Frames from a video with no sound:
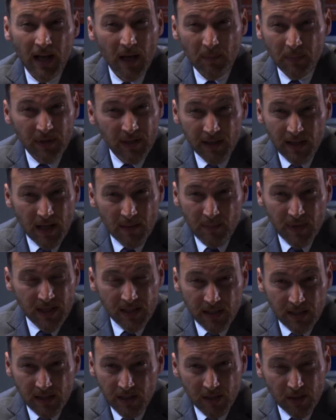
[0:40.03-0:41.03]
happen in that
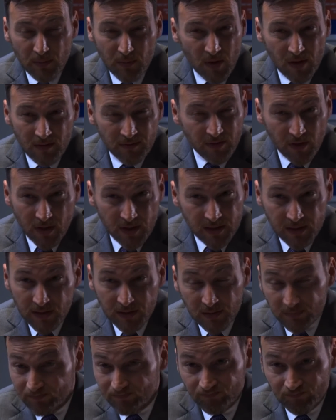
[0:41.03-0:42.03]
meeting that you might
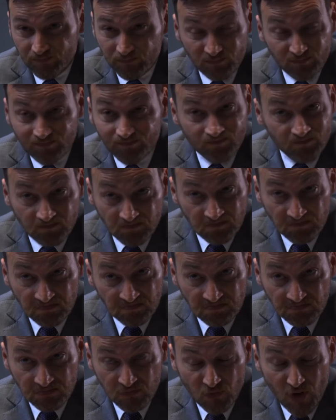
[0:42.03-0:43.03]
find
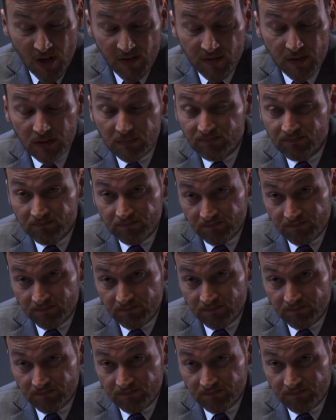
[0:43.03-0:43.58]
relevant?